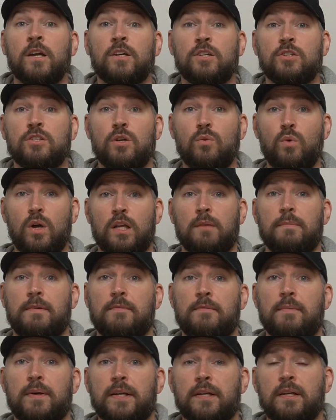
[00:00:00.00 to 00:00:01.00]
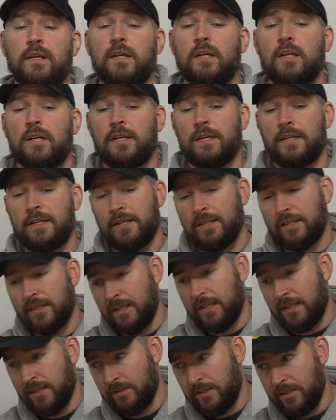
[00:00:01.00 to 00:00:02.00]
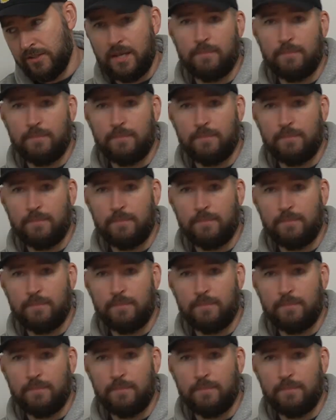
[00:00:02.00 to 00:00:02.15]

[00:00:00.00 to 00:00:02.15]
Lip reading: So welcome everybody. This